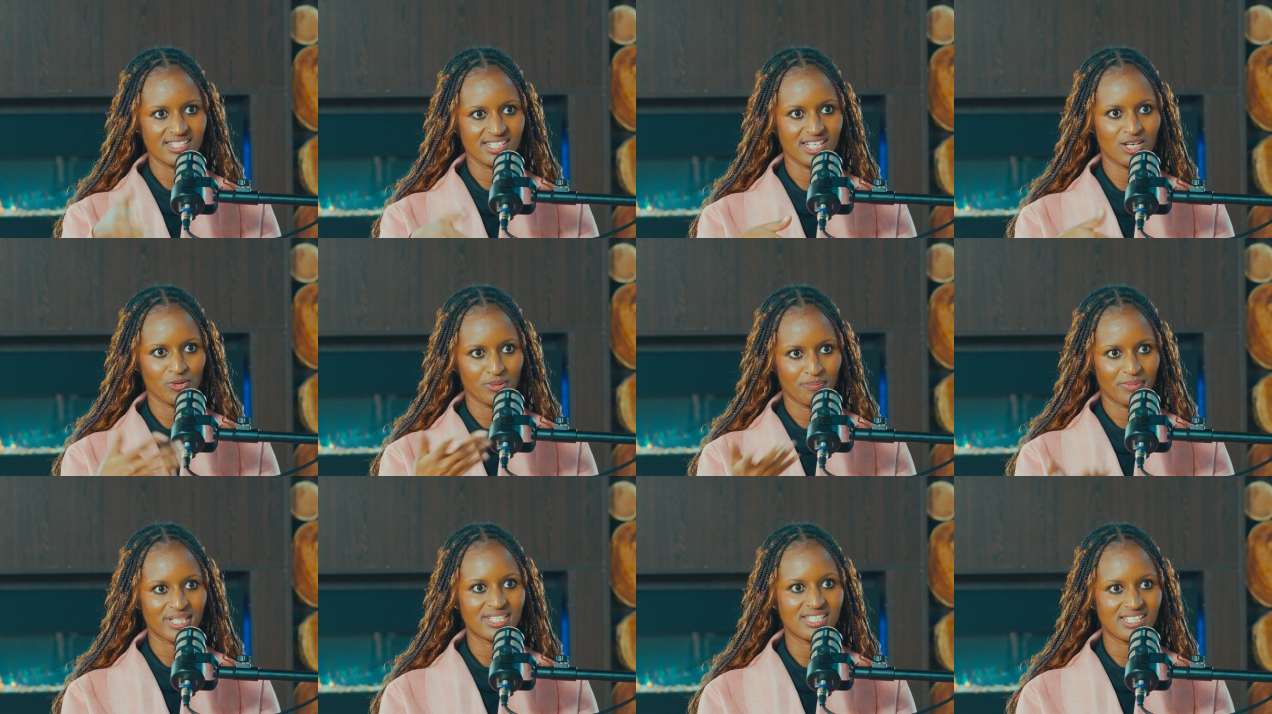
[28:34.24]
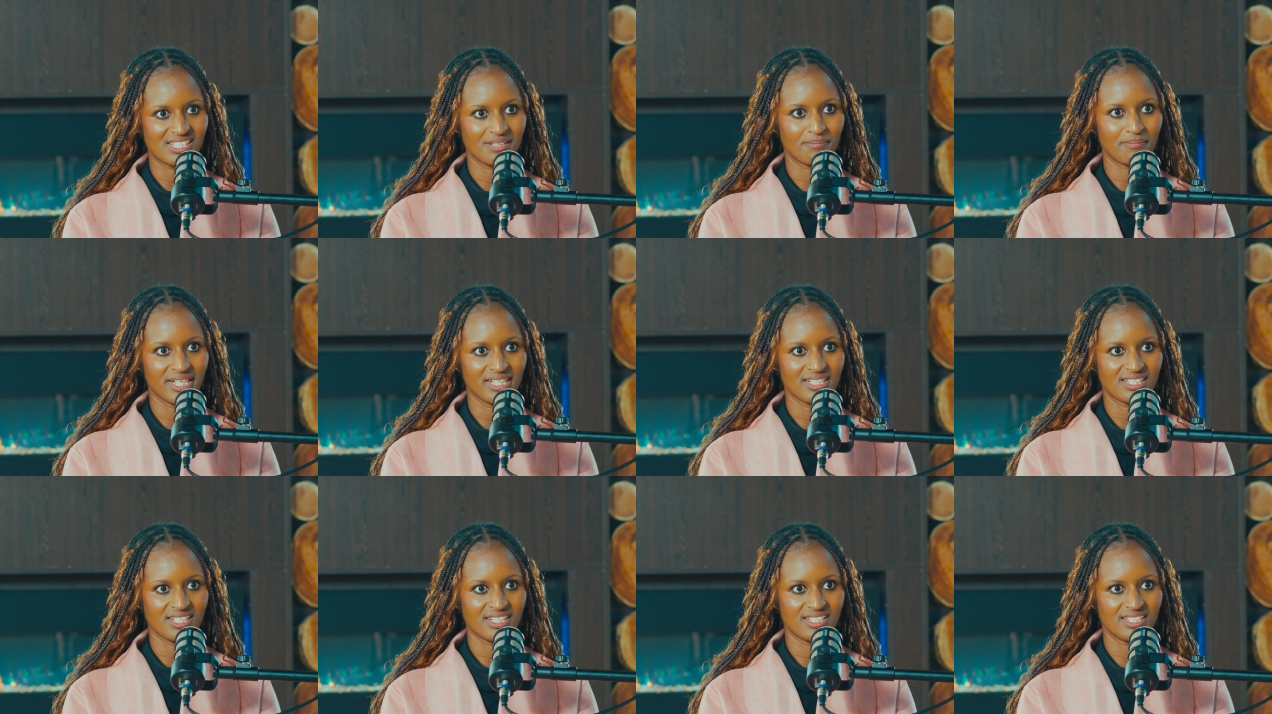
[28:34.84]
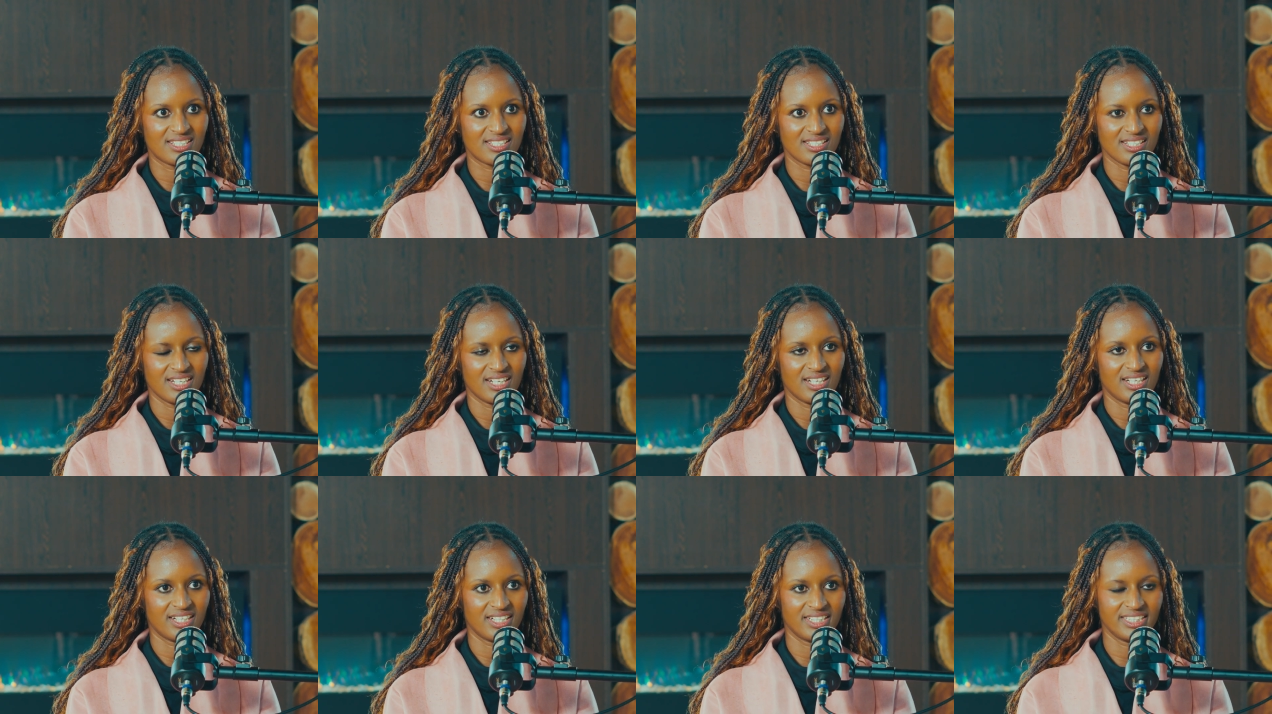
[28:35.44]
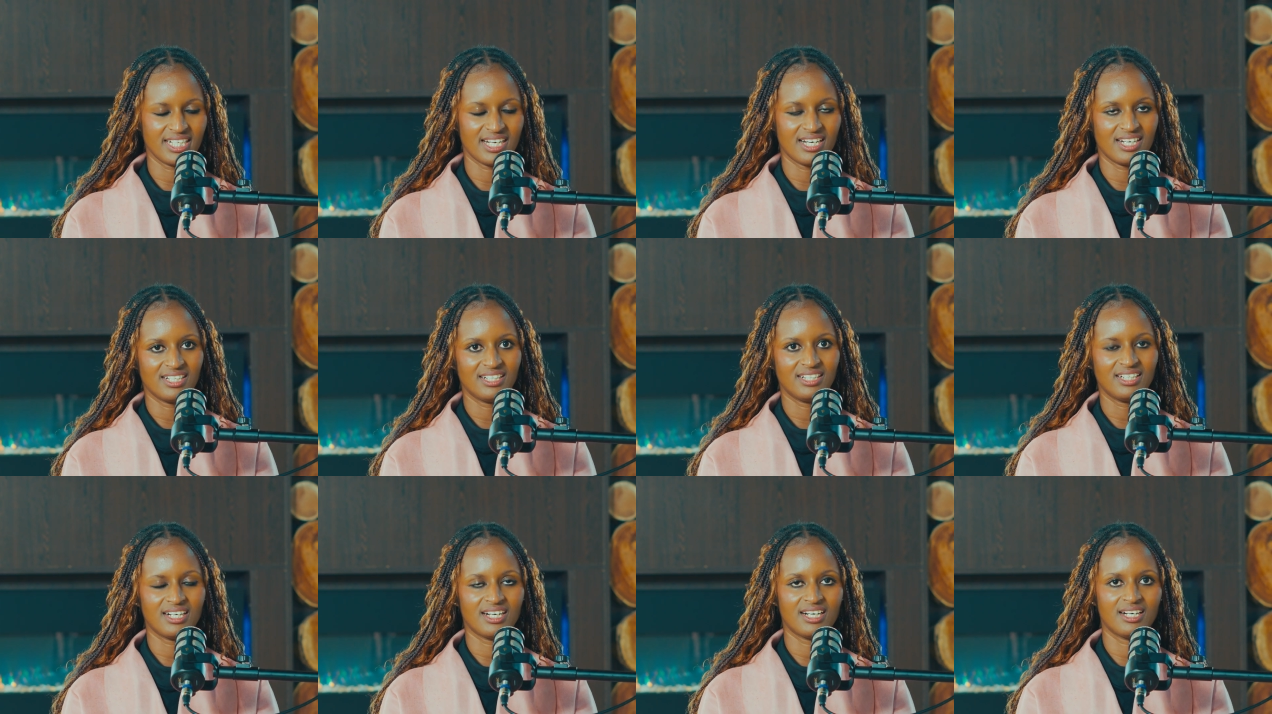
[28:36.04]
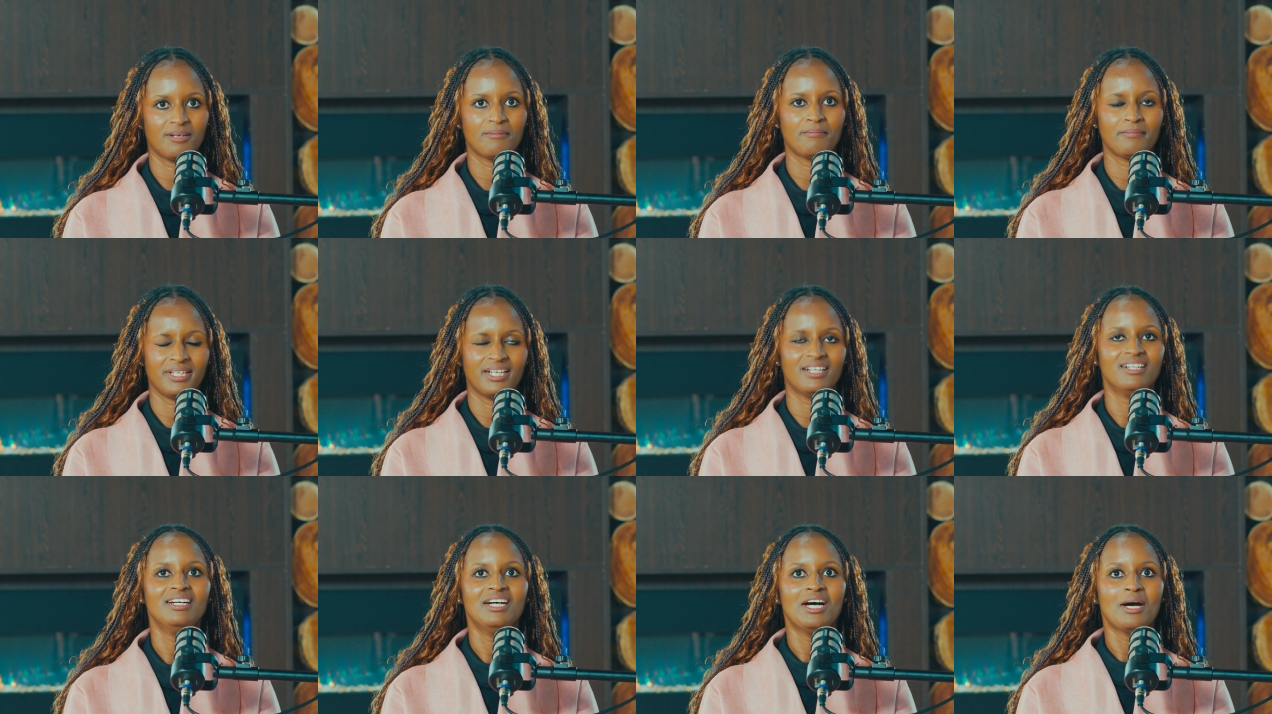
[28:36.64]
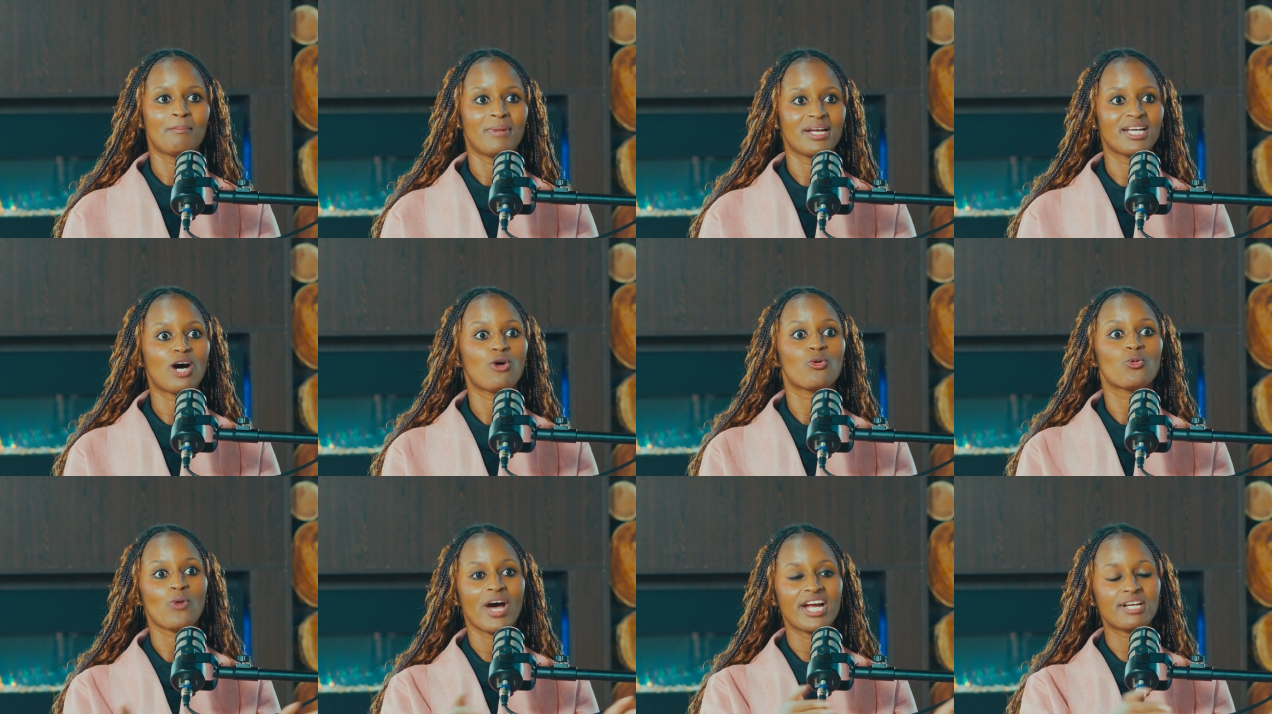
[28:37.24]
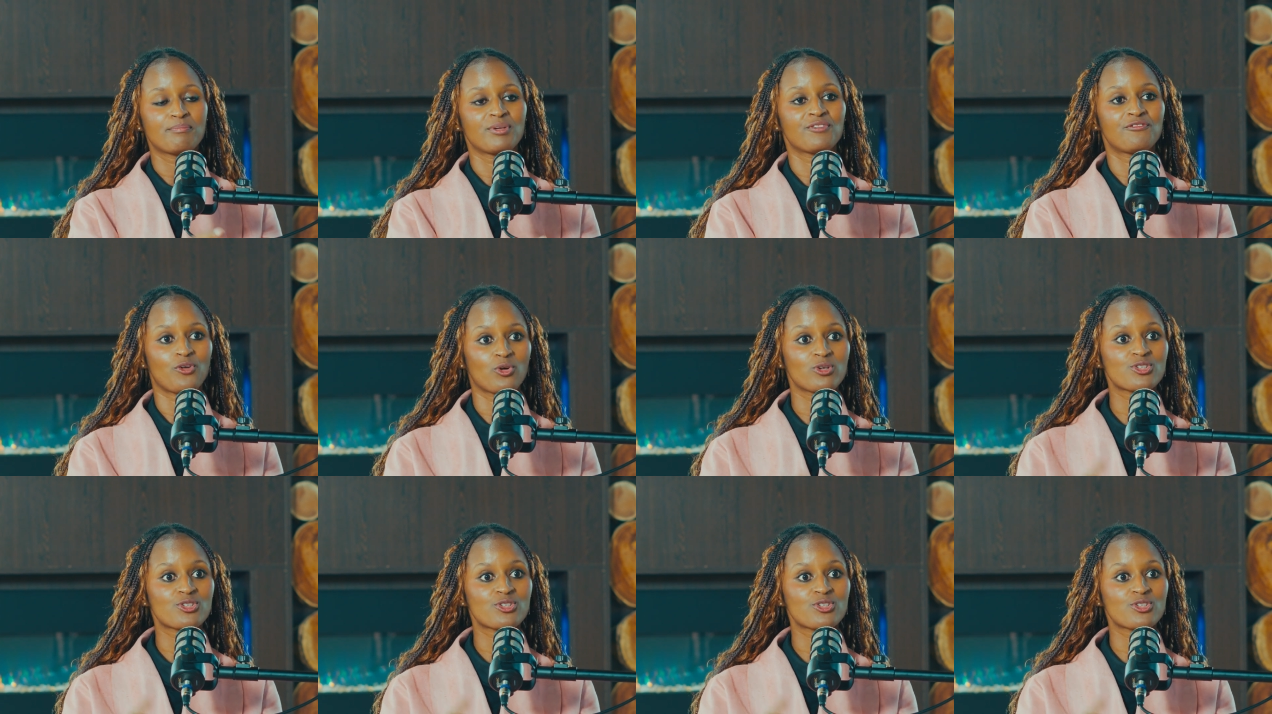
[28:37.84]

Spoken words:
year we participated. But now right before,